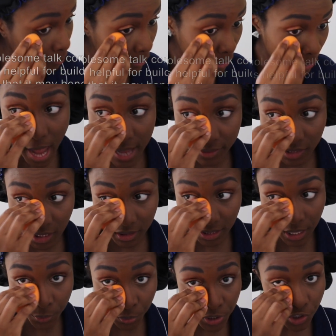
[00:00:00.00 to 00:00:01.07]
to be. I think
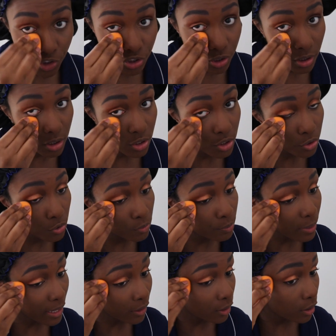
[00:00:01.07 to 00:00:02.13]
that we should do
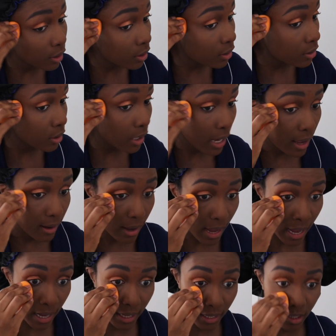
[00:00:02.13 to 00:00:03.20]
better
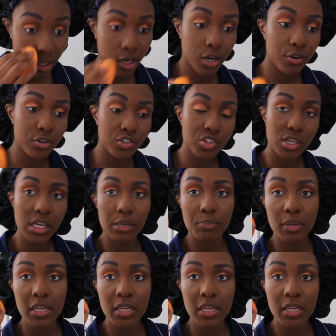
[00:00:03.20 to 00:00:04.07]
at encouraging